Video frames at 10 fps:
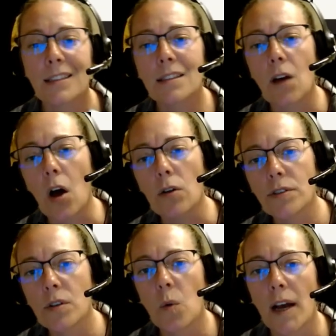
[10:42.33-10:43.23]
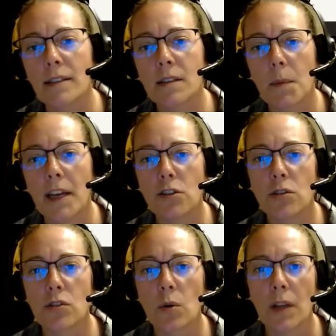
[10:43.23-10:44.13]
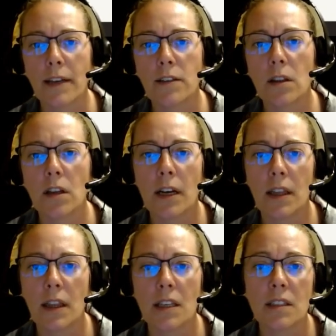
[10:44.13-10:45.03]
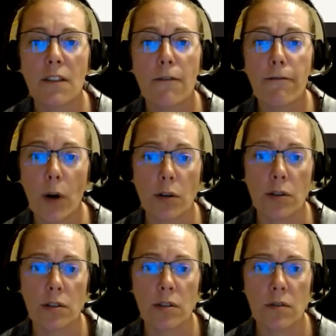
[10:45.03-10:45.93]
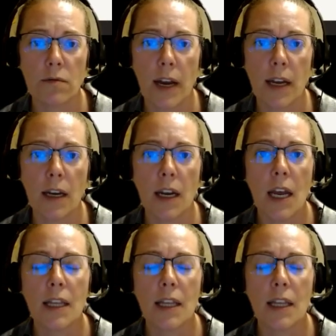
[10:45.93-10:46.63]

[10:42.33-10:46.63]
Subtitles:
This is also why some agents don't like to look at this first, right?